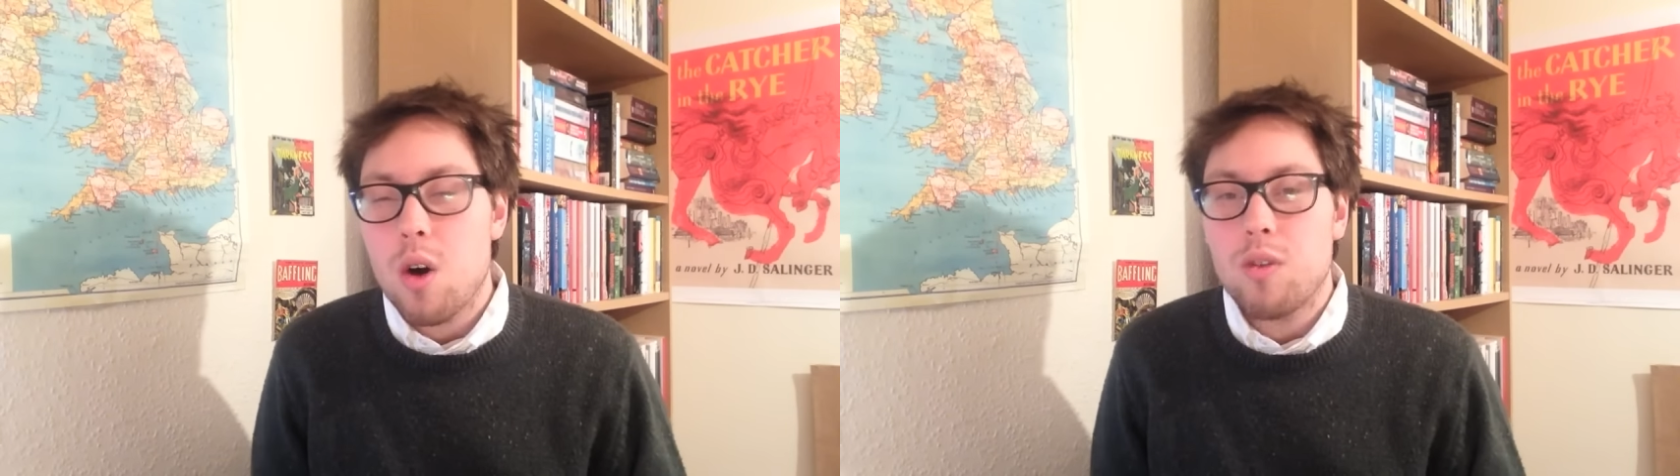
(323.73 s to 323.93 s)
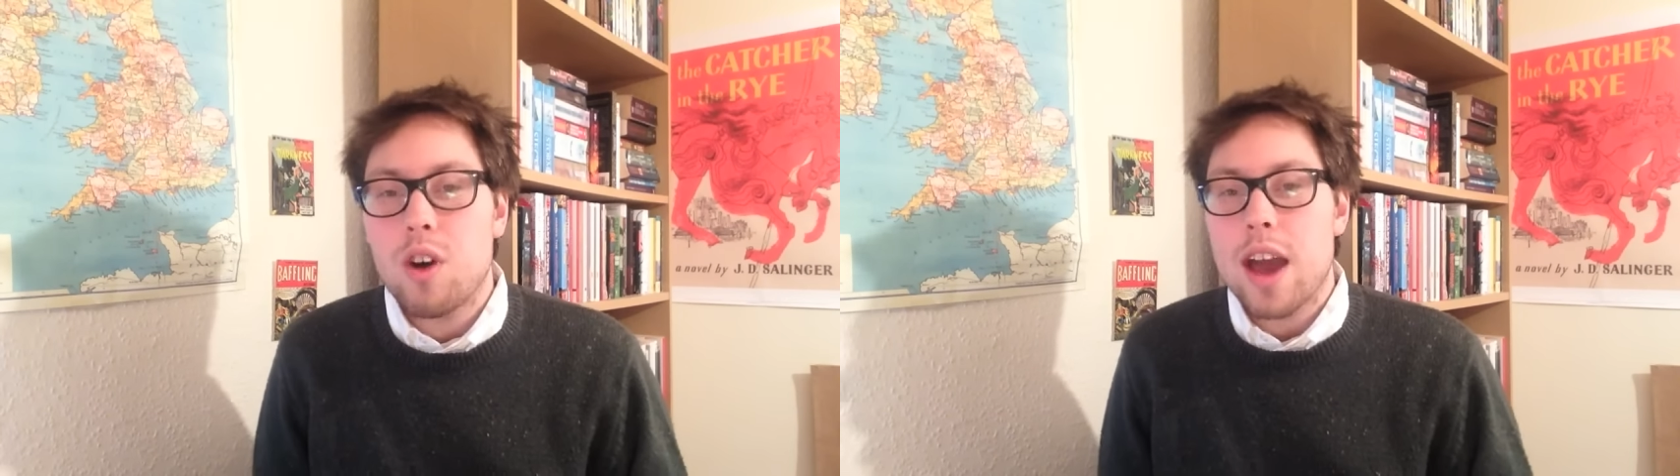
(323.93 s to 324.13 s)

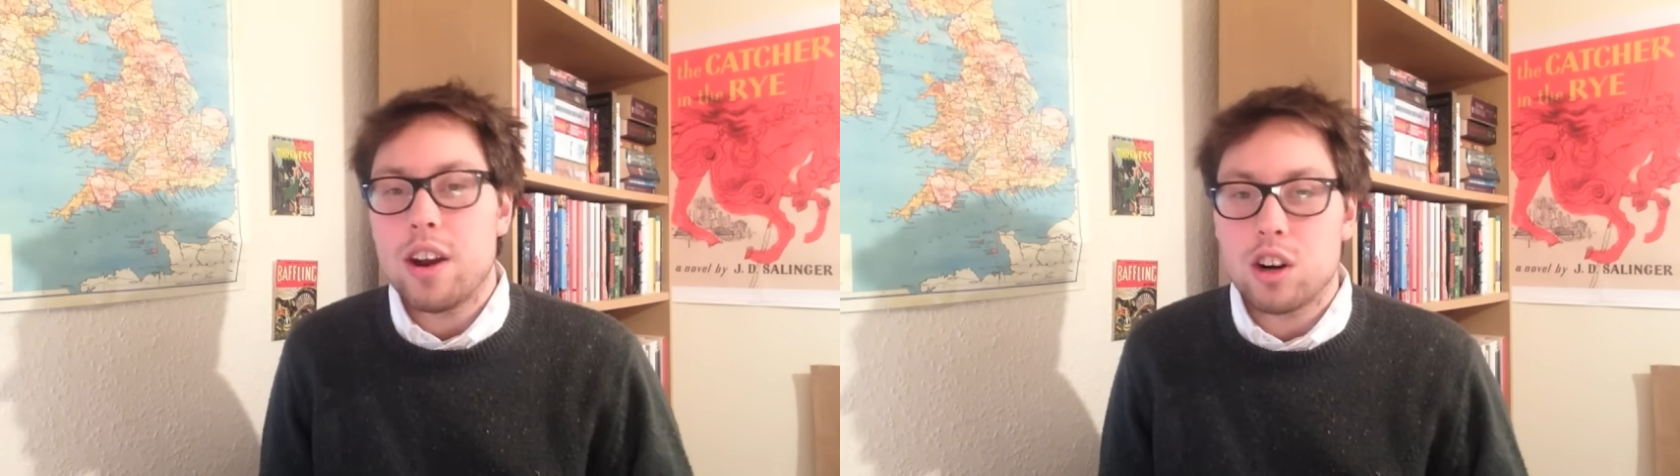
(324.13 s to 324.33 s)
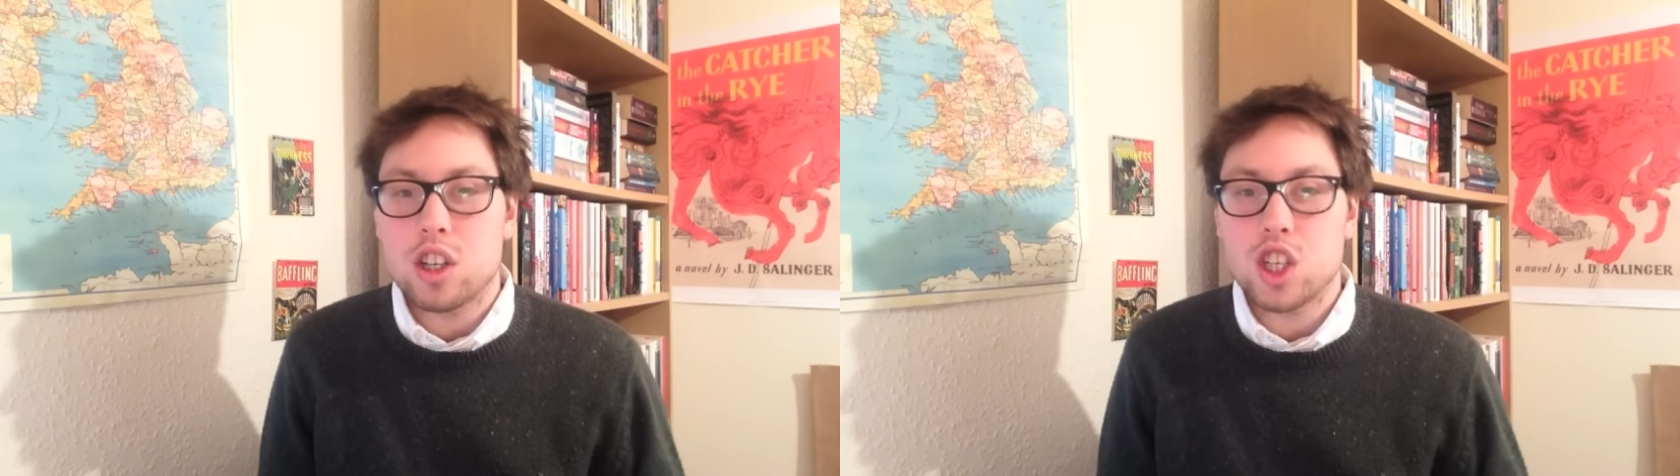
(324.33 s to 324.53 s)
over at
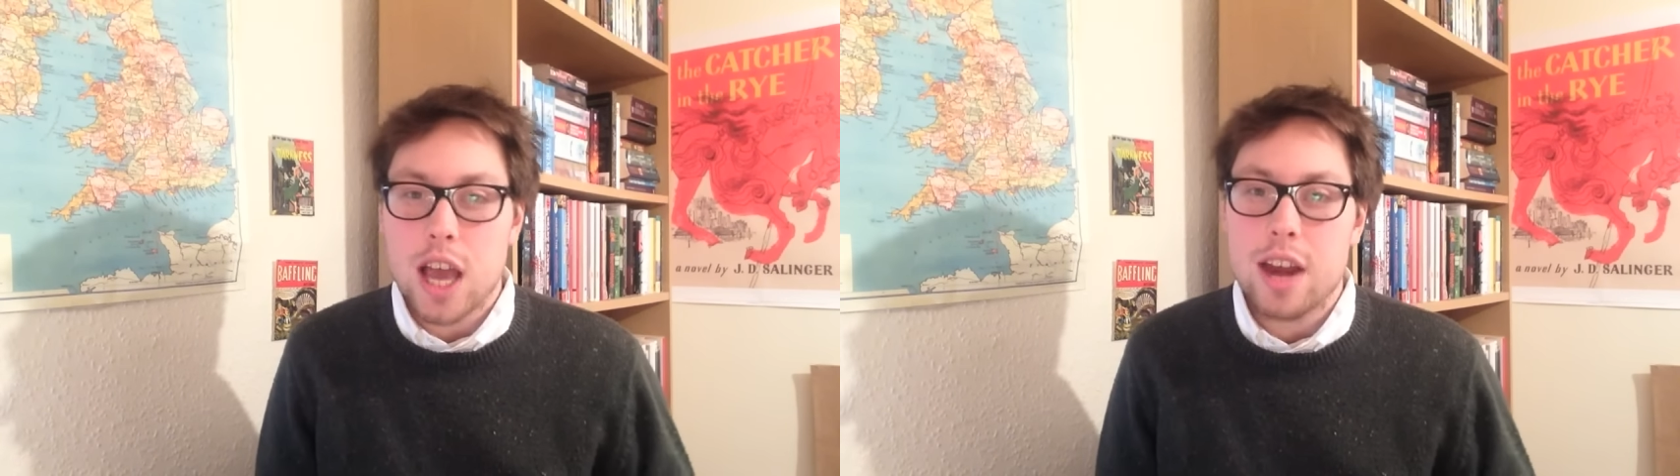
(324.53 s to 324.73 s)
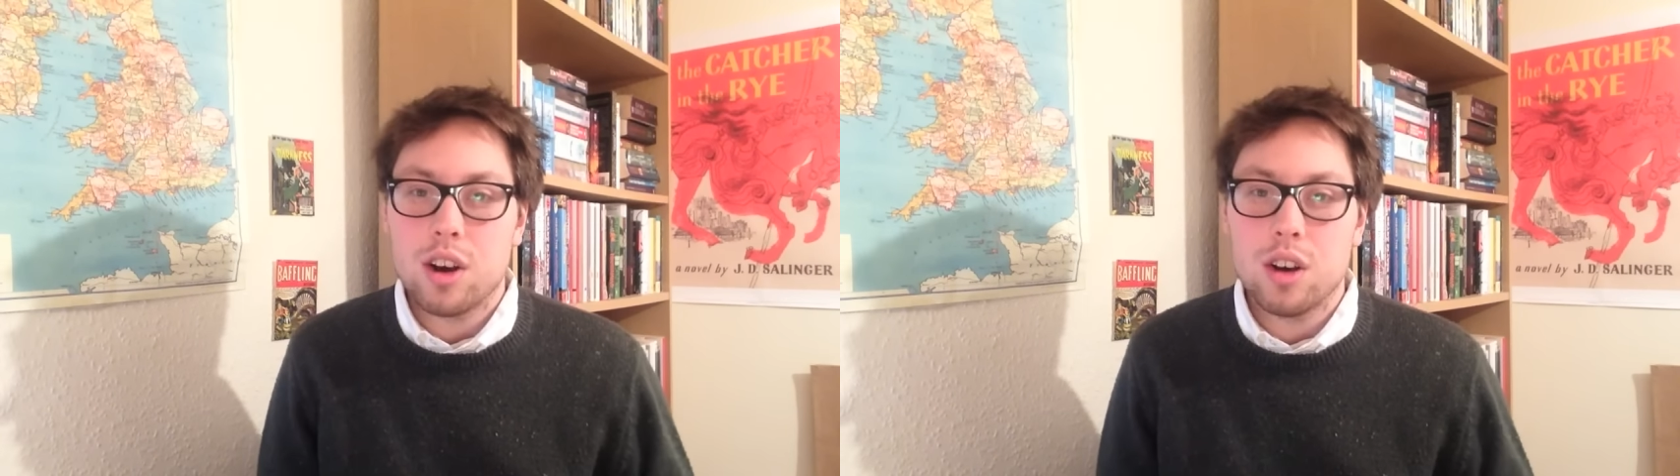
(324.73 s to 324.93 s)
her
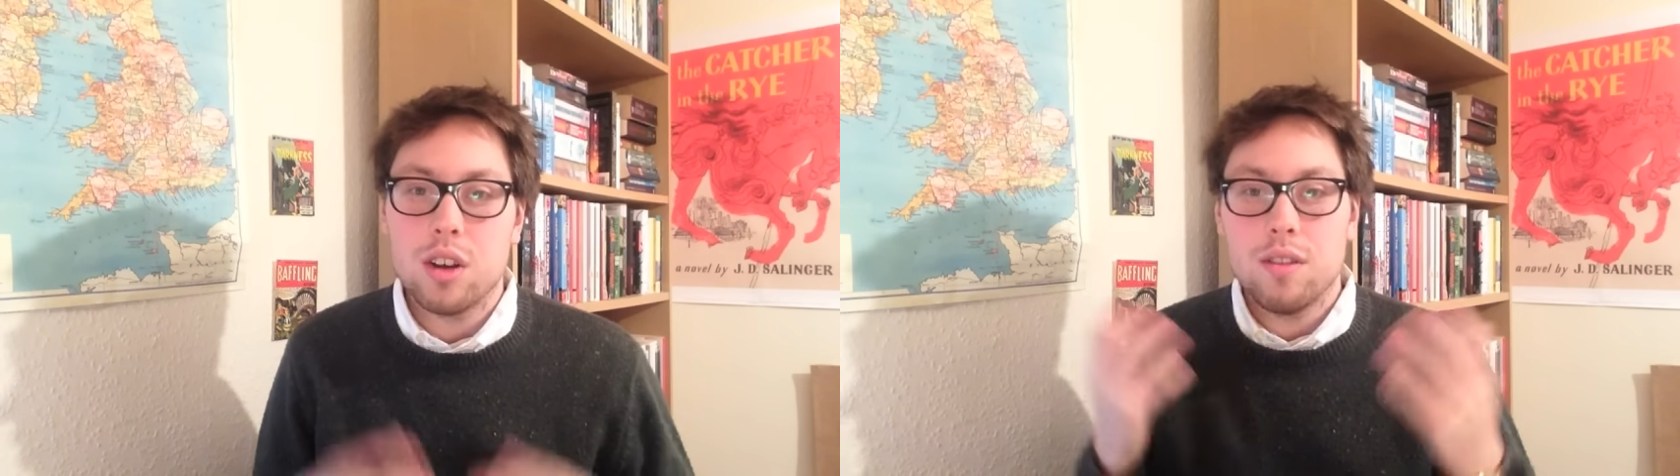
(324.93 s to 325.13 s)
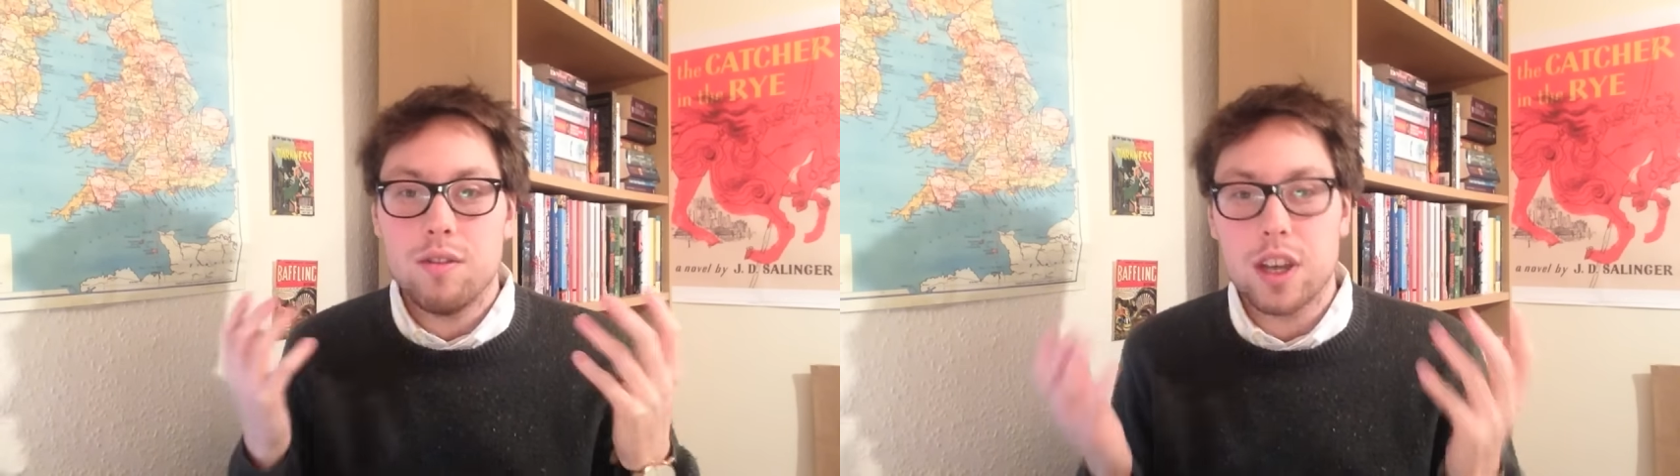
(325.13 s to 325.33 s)

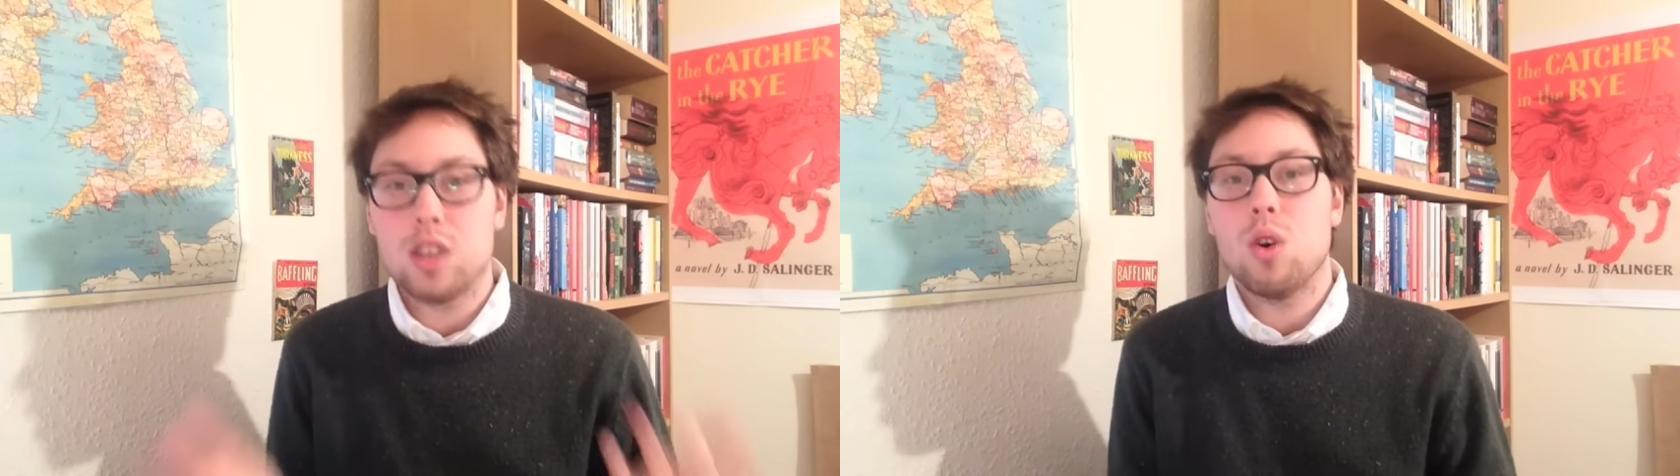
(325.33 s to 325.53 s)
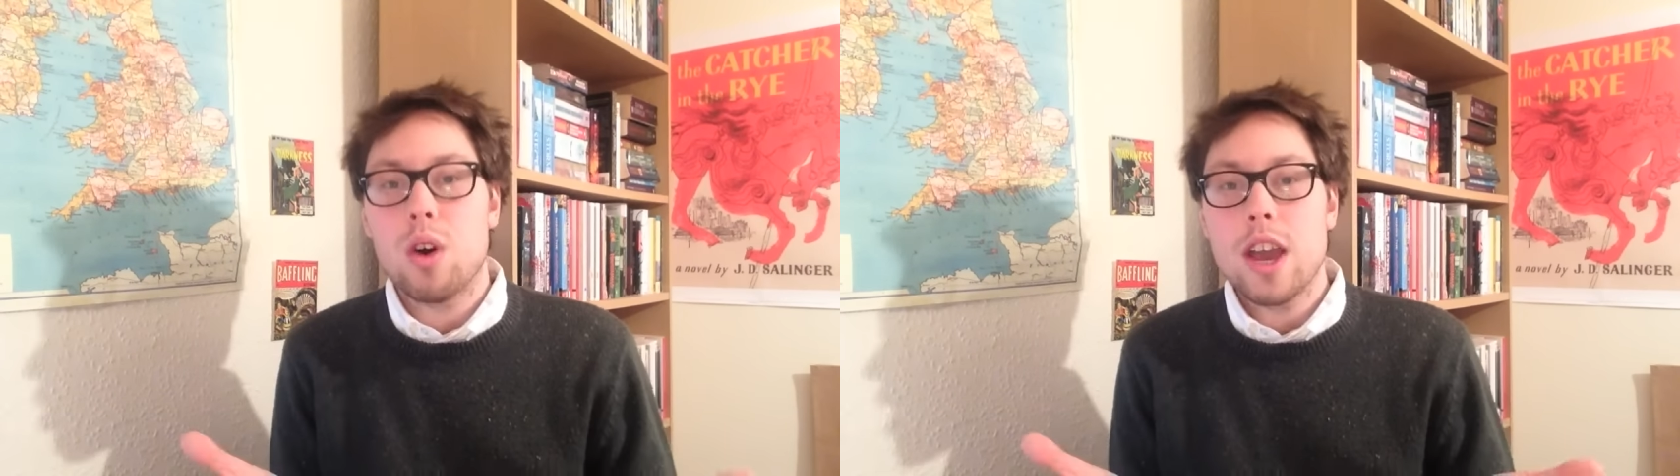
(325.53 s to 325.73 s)
channel,
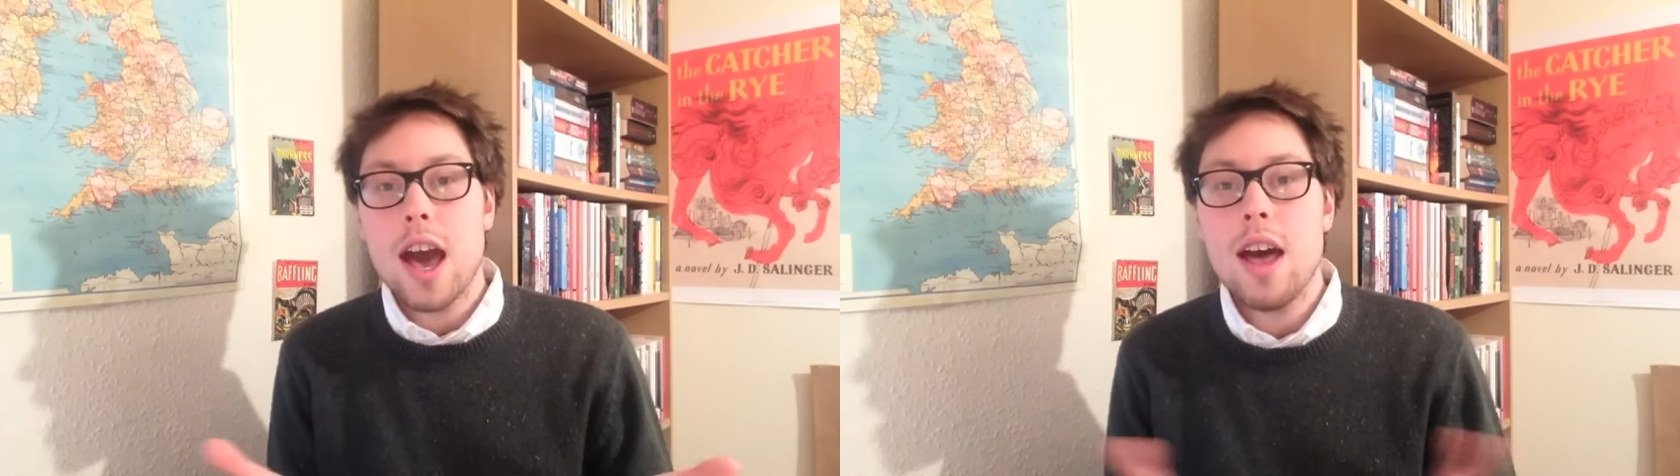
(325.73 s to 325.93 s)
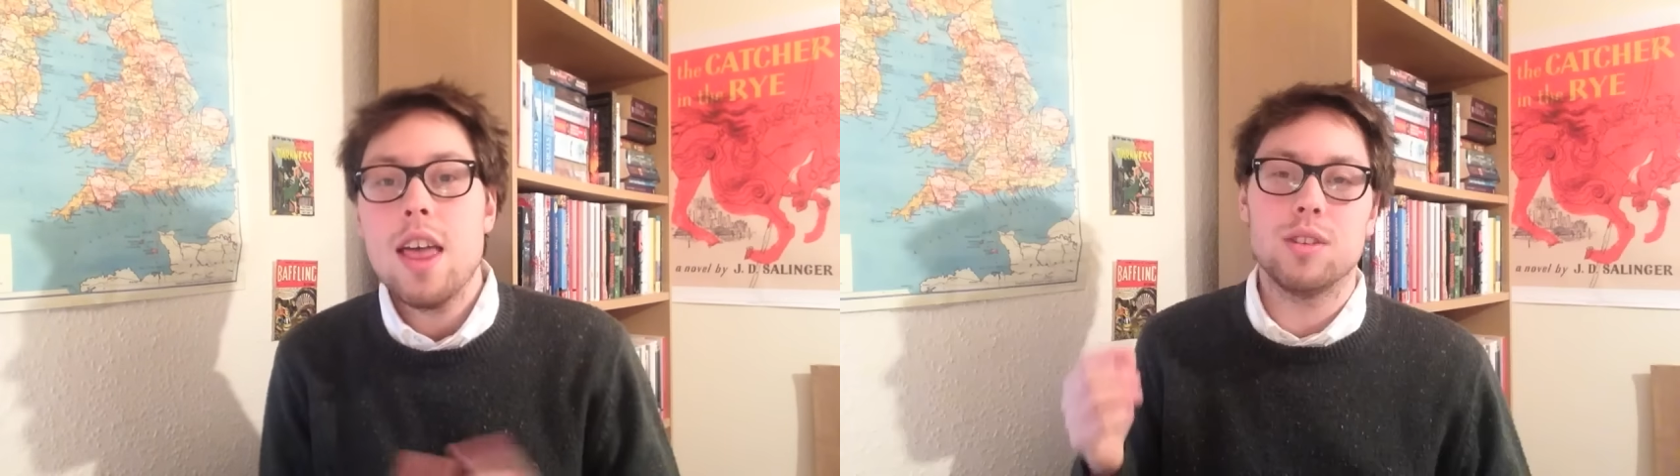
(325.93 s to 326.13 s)
Victoria.